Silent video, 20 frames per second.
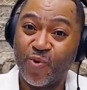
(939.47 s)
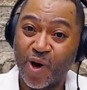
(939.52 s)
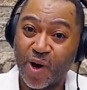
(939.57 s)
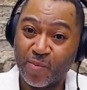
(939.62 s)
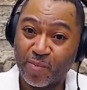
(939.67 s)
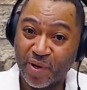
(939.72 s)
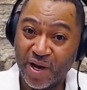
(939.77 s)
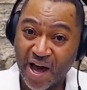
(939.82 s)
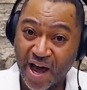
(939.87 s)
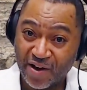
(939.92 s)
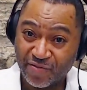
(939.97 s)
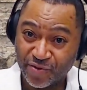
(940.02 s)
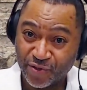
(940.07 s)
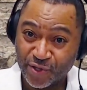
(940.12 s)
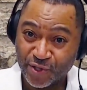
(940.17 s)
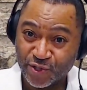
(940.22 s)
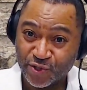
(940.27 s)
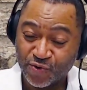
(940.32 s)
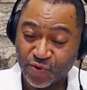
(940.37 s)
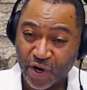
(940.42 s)
apply for
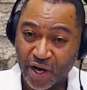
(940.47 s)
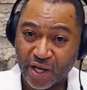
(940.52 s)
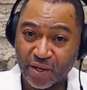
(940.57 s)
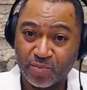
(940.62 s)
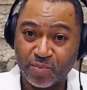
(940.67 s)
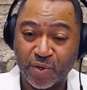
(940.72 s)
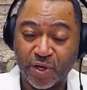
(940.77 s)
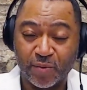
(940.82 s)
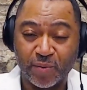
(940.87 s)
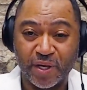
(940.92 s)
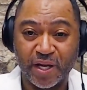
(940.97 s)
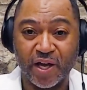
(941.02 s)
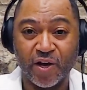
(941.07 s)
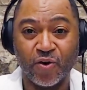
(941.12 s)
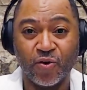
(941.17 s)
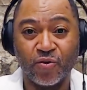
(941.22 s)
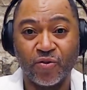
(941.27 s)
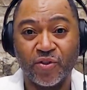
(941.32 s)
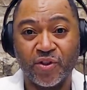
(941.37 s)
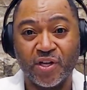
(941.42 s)
this grant, public
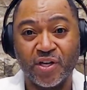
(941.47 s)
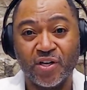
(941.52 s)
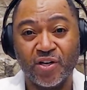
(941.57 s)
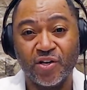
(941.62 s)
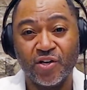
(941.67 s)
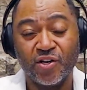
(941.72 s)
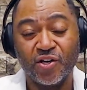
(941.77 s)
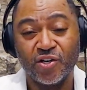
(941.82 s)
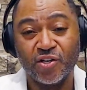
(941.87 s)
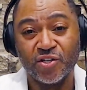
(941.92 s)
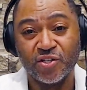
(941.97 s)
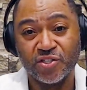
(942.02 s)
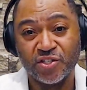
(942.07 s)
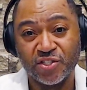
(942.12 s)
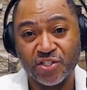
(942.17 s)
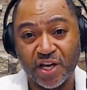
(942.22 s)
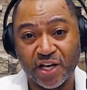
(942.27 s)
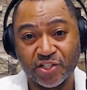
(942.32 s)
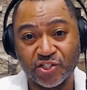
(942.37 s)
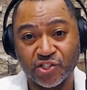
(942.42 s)
health
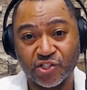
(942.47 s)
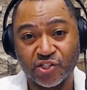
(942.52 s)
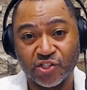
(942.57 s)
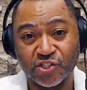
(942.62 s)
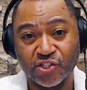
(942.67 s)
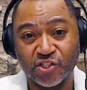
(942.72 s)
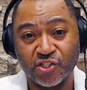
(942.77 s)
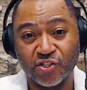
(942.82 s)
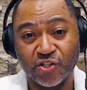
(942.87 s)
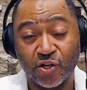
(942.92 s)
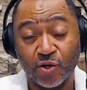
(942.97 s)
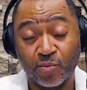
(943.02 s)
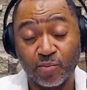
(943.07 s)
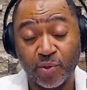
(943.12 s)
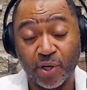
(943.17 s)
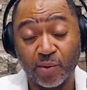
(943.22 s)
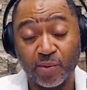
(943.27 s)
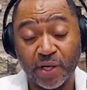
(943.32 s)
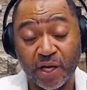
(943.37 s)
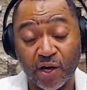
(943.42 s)

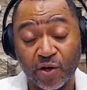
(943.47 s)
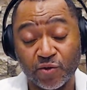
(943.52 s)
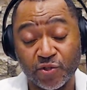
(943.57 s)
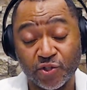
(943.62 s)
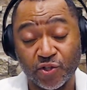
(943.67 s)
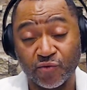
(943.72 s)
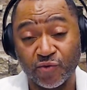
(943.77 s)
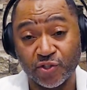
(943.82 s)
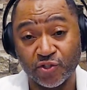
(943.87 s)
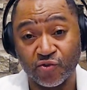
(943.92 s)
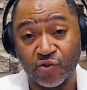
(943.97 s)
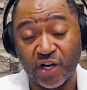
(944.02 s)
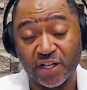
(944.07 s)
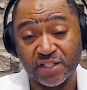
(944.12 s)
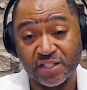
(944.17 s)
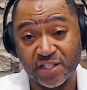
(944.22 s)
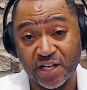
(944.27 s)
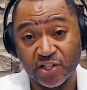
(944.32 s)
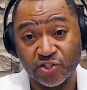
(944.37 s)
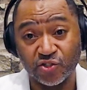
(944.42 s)
service
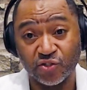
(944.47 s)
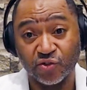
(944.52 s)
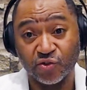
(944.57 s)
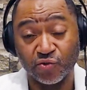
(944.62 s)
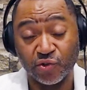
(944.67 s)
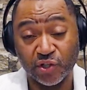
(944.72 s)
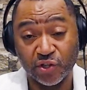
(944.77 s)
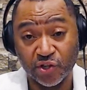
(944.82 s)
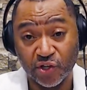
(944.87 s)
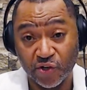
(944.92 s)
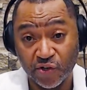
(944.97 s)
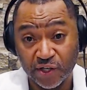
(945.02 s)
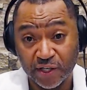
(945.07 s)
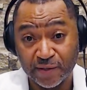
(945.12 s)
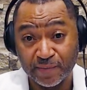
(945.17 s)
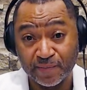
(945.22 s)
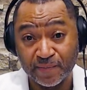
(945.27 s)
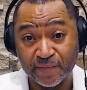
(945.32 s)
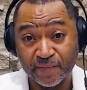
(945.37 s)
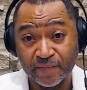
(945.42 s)
grant section 330,